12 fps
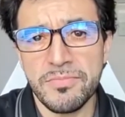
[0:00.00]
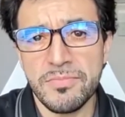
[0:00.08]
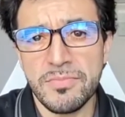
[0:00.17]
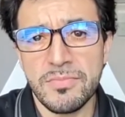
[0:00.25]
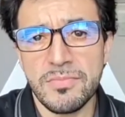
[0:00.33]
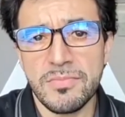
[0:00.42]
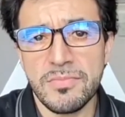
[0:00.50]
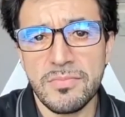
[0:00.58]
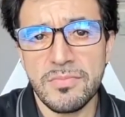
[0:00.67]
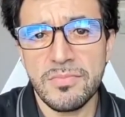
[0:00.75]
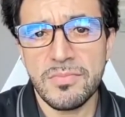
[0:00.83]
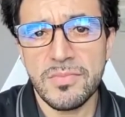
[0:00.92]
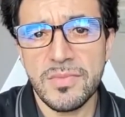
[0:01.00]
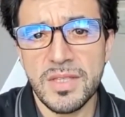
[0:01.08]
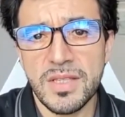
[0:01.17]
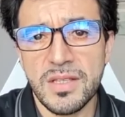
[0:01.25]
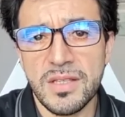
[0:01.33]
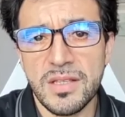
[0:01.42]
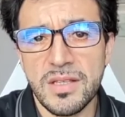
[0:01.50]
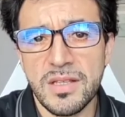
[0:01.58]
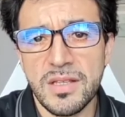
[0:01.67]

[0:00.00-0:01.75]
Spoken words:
Nobody speaks.